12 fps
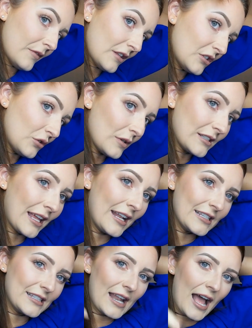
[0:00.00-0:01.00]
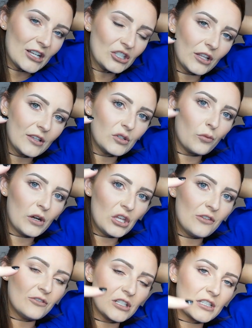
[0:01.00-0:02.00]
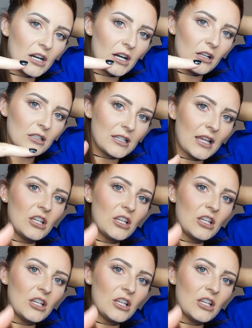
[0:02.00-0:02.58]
So it's naturally, so where you've just curled it,